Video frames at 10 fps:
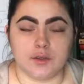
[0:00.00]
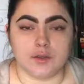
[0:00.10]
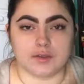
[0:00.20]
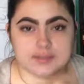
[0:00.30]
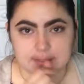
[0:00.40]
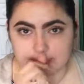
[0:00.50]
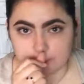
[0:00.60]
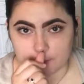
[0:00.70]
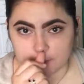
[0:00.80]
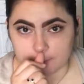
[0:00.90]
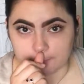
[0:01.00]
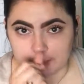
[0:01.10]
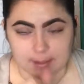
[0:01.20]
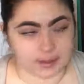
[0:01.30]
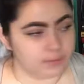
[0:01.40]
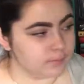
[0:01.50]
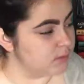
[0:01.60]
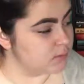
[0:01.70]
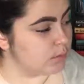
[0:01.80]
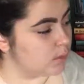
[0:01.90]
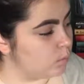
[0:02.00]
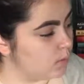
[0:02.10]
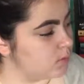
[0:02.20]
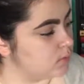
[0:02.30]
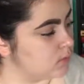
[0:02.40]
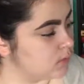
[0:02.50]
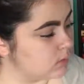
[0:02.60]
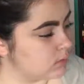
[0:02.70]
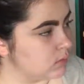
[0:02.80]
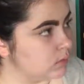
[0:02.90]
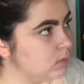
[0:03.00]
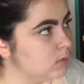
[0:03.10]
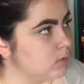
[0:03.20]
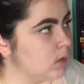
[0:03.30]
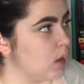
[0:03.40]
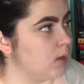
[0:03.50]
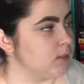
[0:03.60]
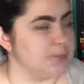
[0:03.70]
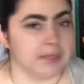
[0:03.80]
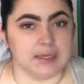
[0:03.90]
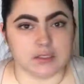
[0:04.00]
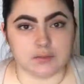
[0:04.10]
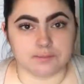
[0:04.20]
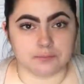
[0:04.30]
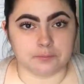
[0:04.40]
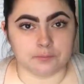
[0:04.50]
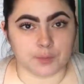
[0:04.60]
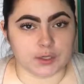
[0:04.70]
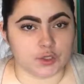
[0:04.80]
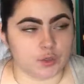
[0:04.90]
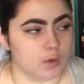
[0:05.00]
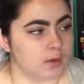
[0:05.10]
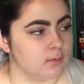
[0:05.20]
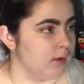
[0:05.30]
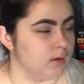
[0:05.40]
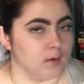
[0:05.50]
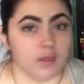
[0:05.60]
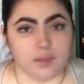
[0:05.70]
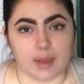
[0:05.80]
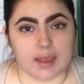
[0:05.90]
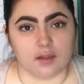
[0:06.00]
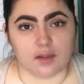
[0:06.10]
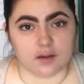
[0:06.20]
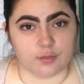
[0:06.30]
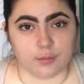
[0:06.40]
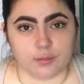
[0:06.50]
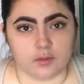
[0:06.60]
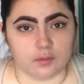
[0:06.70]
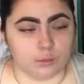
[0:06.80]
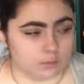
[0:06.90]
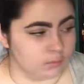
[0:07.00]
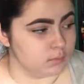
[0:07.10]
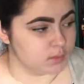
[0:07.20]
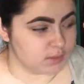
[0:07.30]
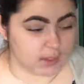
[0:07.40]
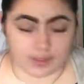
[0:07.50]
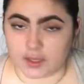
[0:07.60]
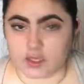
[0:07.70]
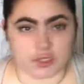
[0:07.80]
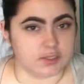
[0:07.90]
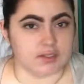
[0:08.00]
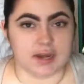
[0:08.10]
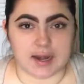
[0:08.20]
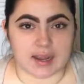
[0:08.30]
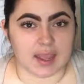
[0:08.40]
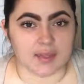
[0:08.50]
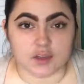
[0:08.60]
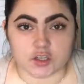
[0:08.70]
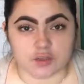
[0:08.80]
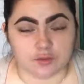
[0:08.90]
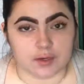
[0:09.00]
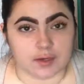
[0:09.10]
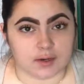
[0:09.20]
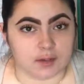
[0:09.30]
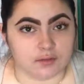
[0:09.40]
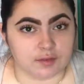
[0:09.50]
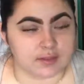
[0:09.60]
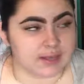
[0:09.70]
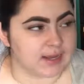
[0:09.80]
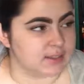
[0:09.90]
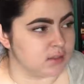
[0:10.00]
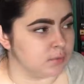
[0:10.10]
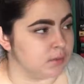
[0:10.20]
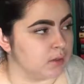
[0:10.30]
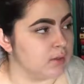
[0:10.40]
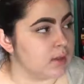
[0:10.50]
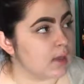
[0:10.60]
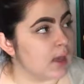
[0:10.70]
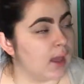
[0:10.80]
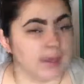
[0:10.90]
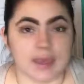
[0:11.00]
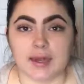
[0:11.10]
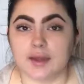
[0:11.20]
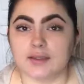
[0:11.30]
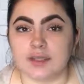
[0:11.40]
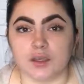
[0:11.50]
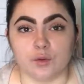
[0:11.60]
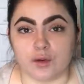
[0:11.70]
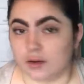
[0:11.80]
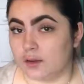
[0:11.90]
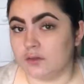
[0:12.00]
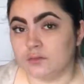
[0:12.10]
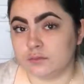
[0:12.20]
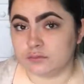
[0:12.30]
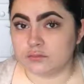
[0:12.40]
so you can see how much I paid. This one was calling to me. It's pretty short and on the back a lot of people say that she's done it again, that she's written another fantastic book. I cannot tell you at all